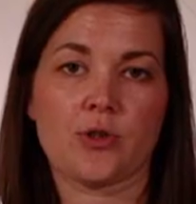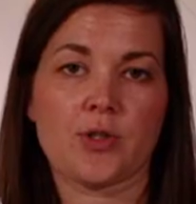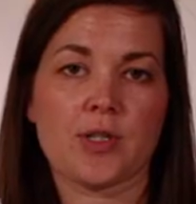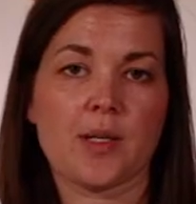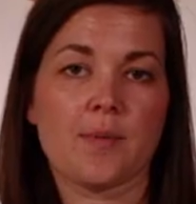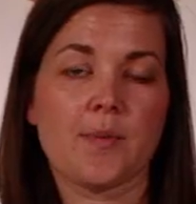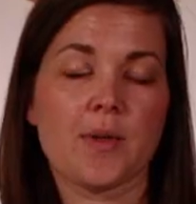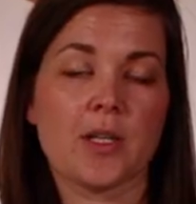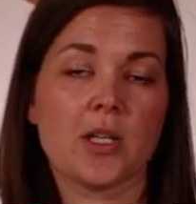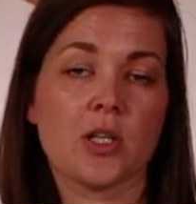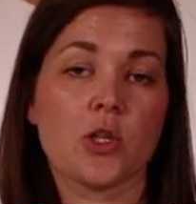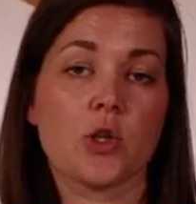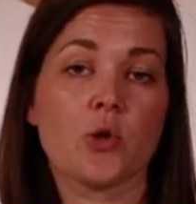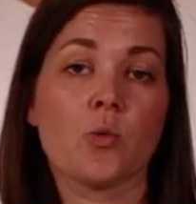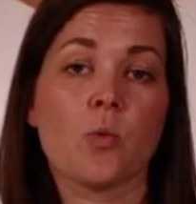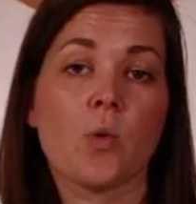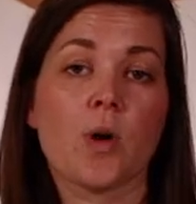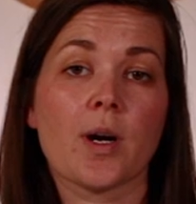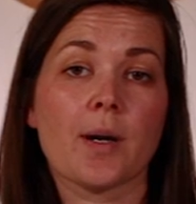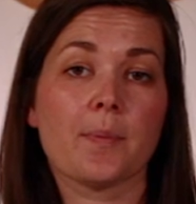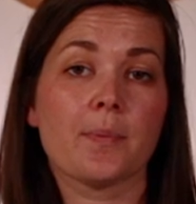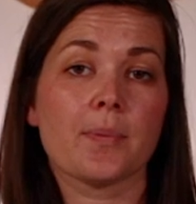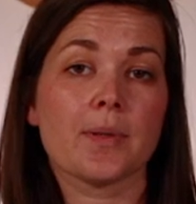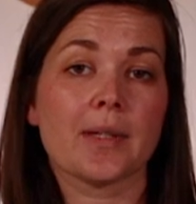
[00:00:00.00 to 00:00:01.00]
or something that you
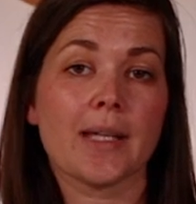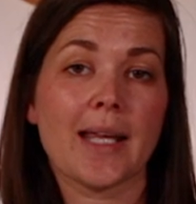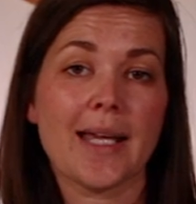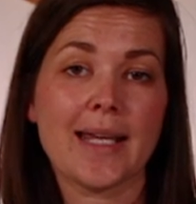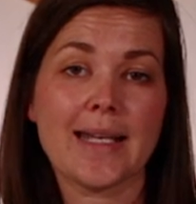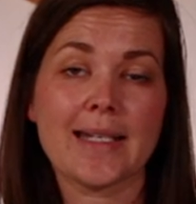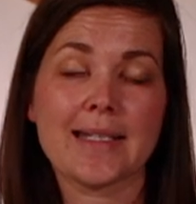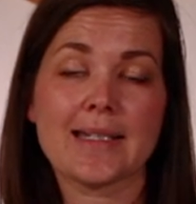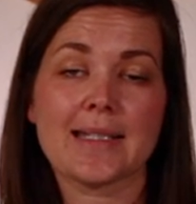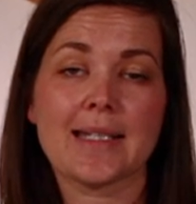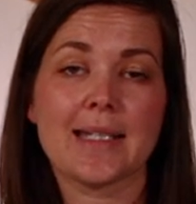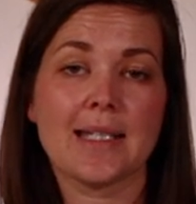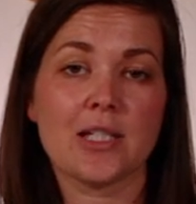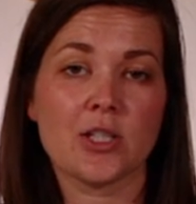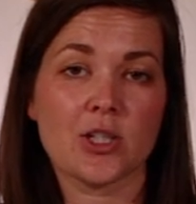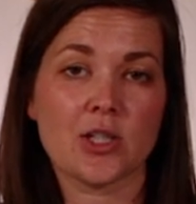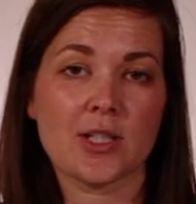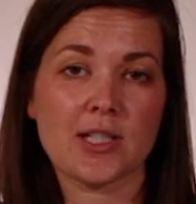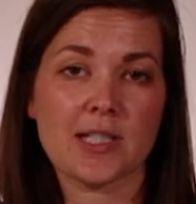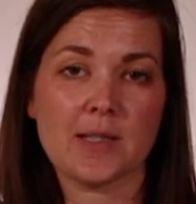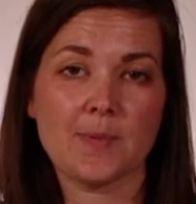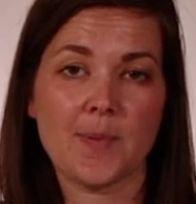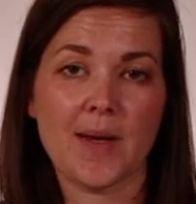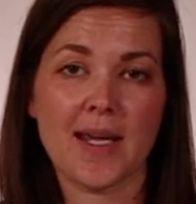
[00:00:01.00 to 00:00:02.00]
want to place into
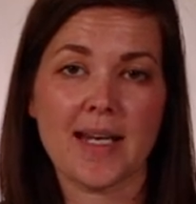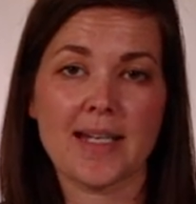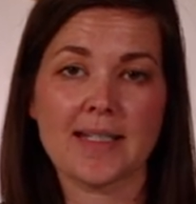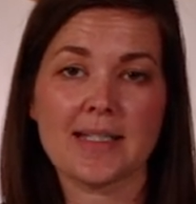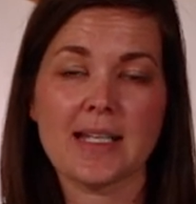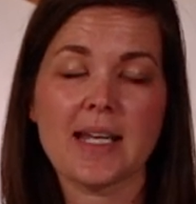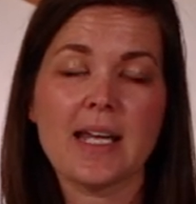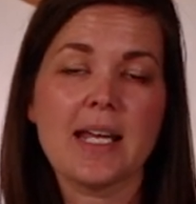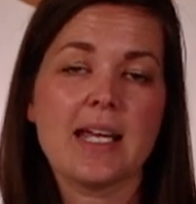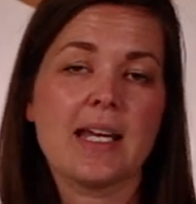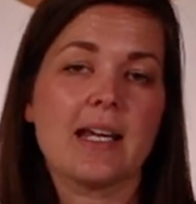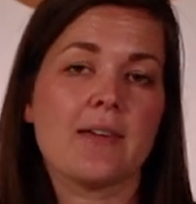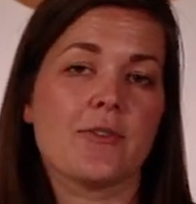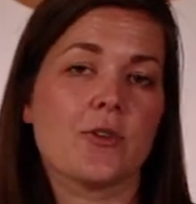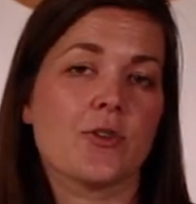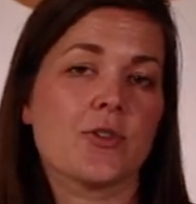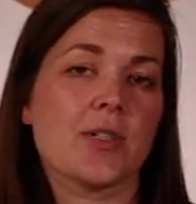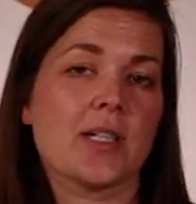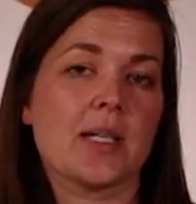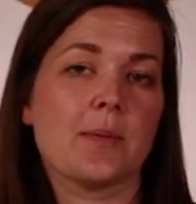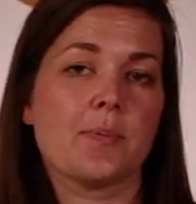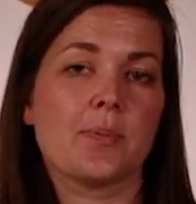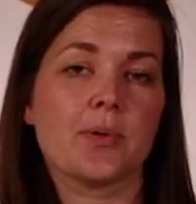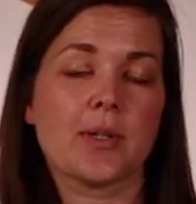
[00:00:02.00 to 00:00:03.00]
the space if
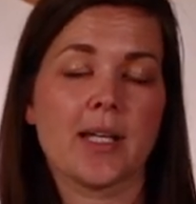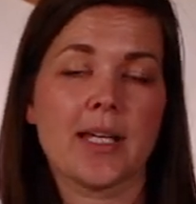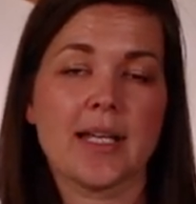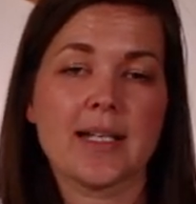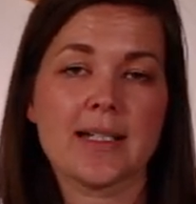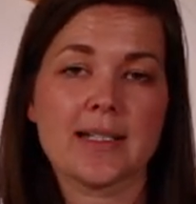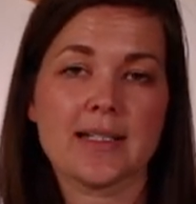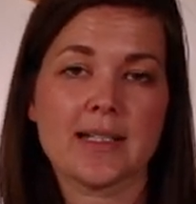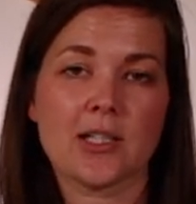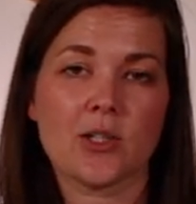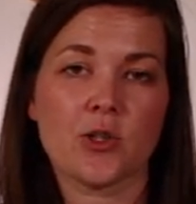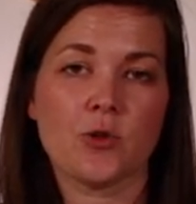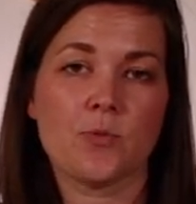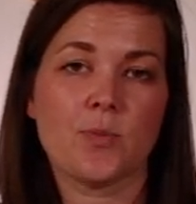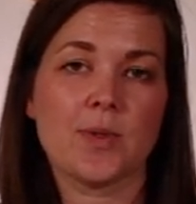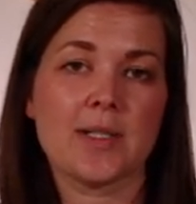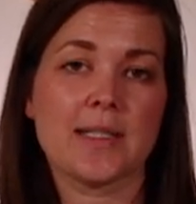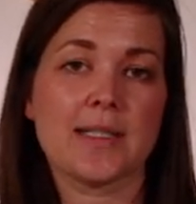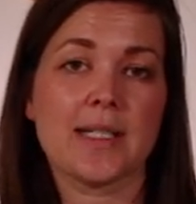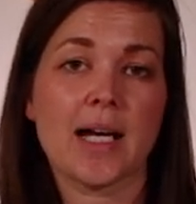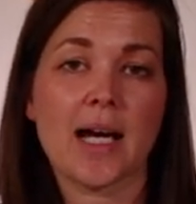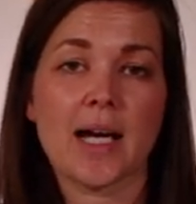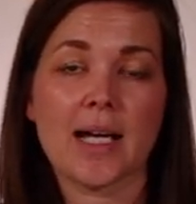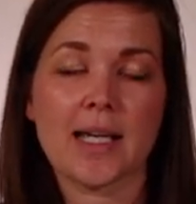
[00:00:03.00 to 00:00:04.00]
there's any plants that you've
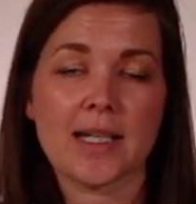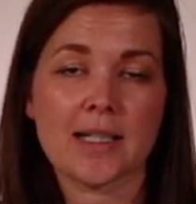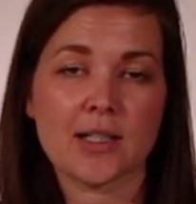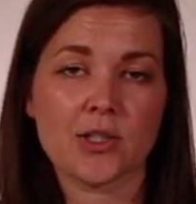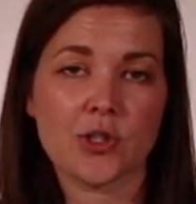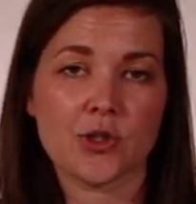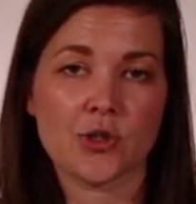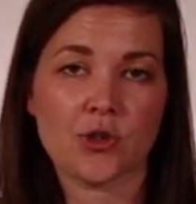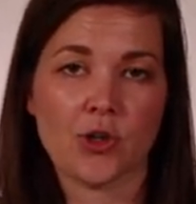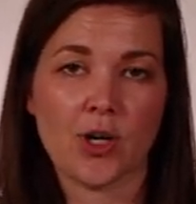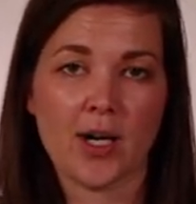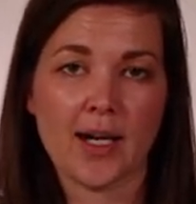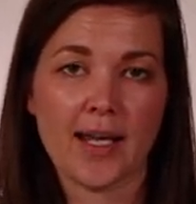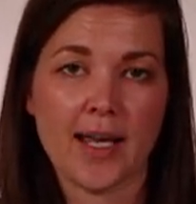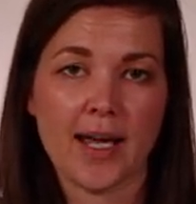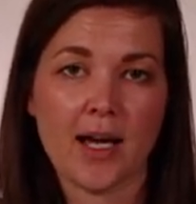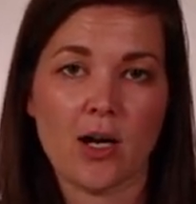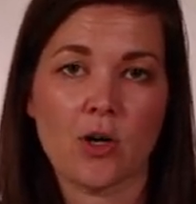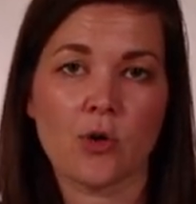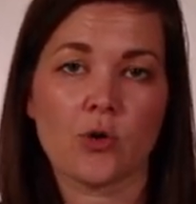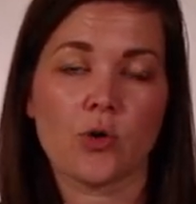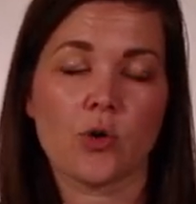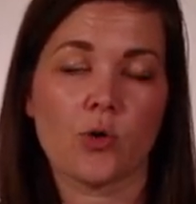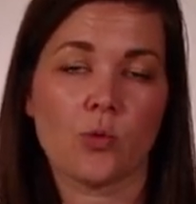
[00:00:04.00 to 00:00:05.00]
been dying to try
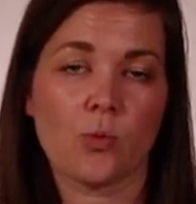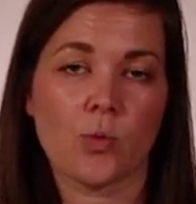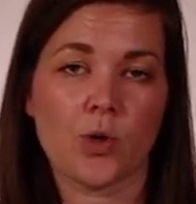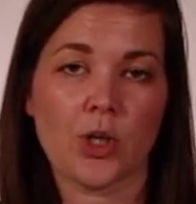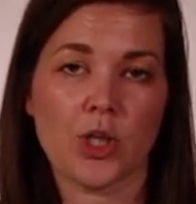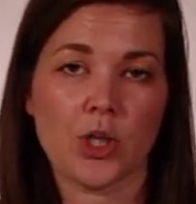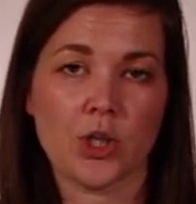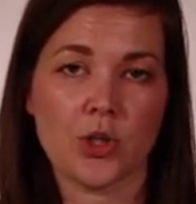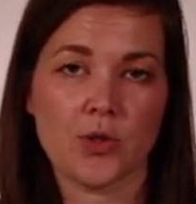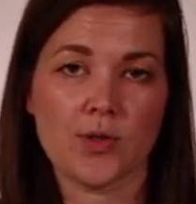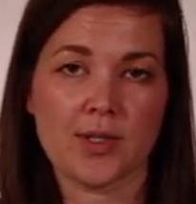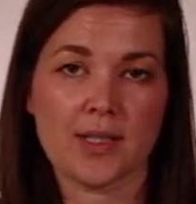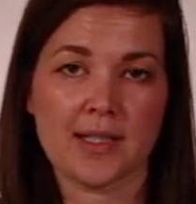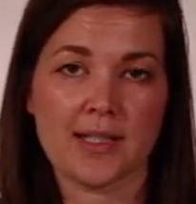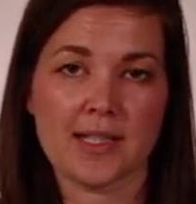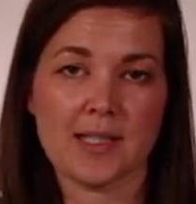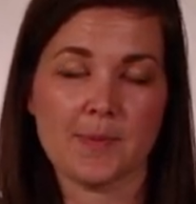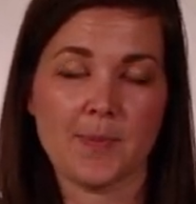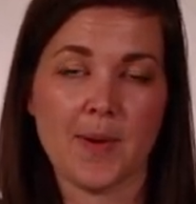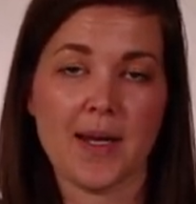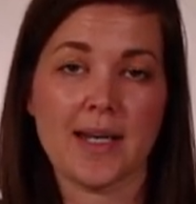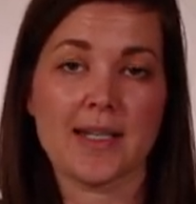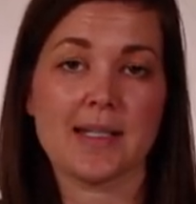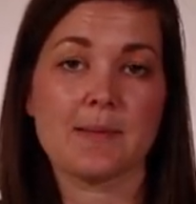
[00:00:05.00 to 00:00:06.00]
out or want to use in the
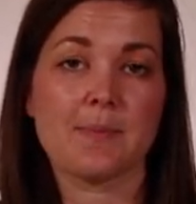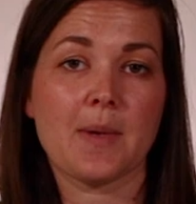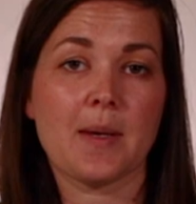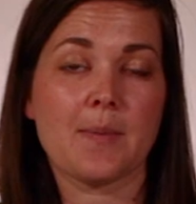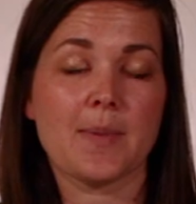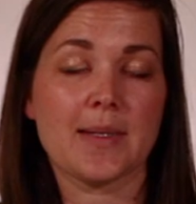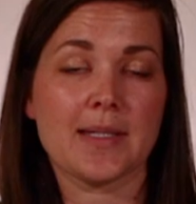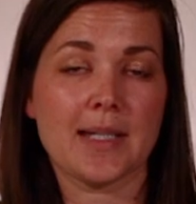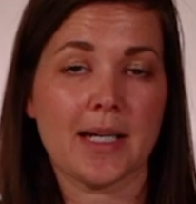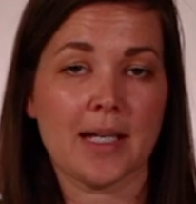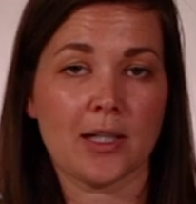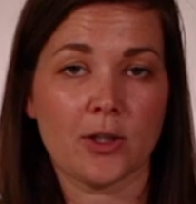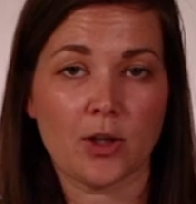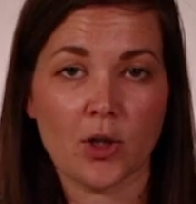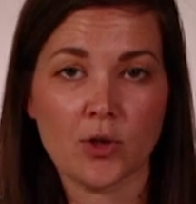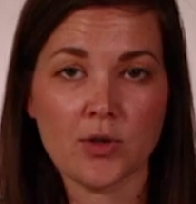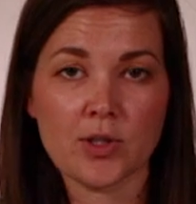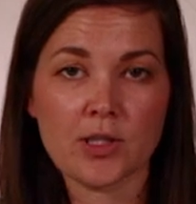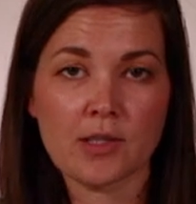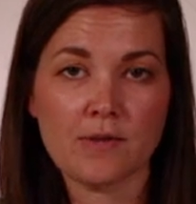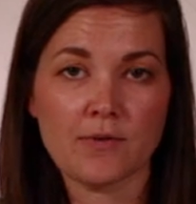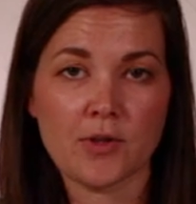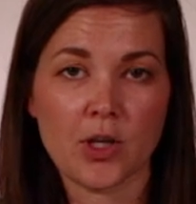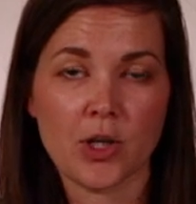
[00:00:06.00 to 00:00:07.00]
space maybe take
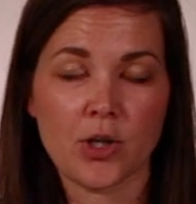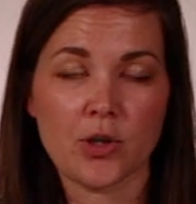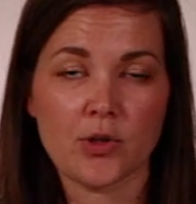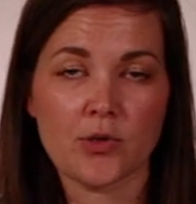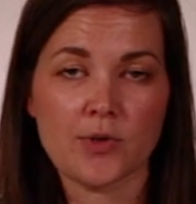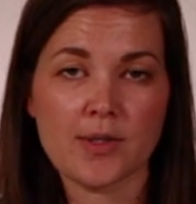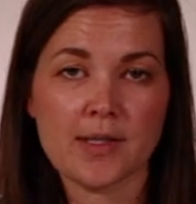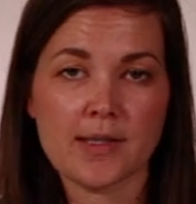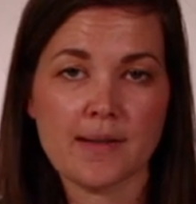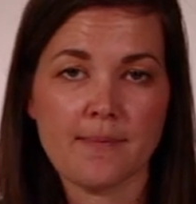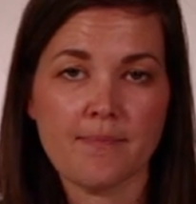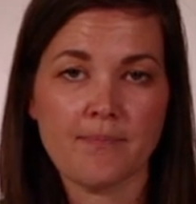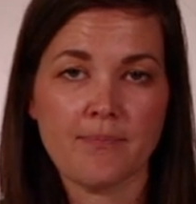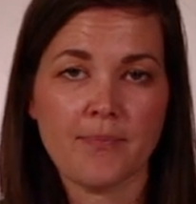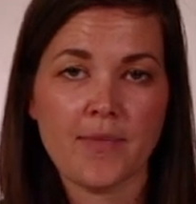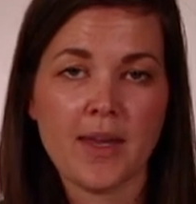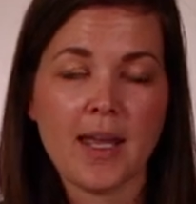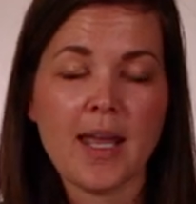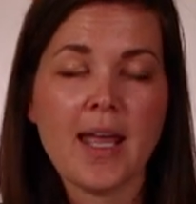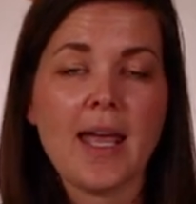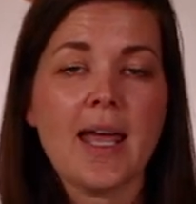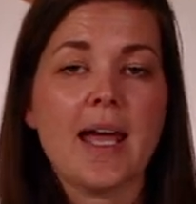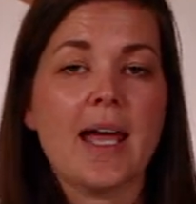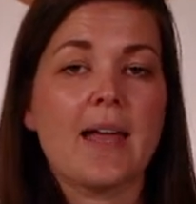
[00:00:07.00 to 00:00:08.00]
notes of those
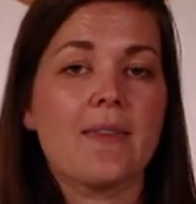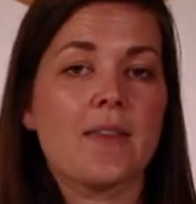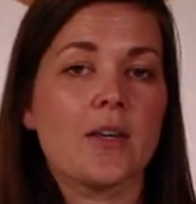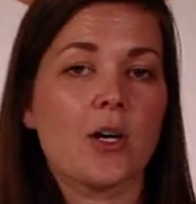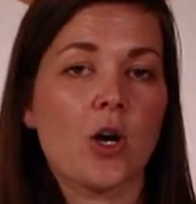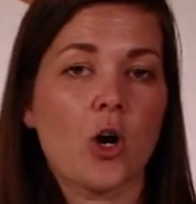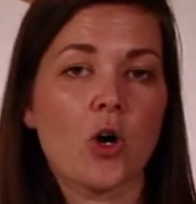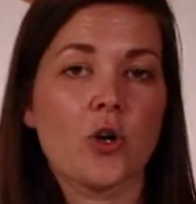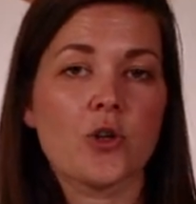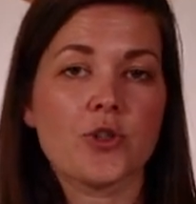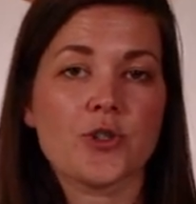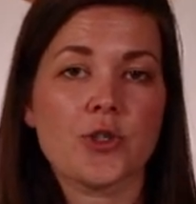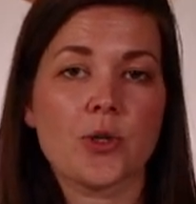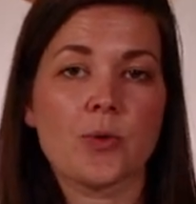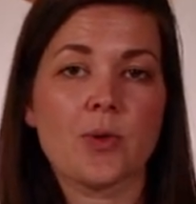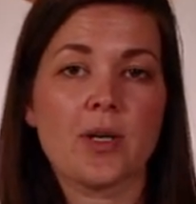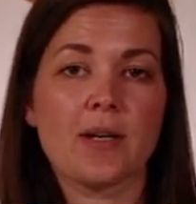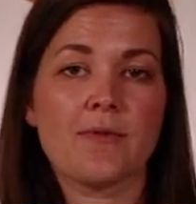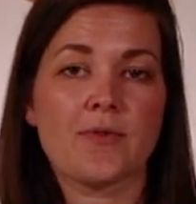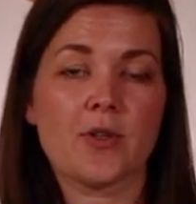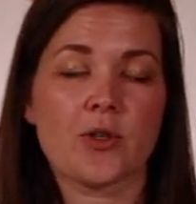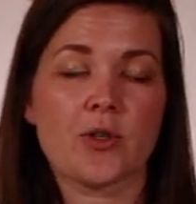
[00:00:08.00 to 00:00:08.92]
and then also if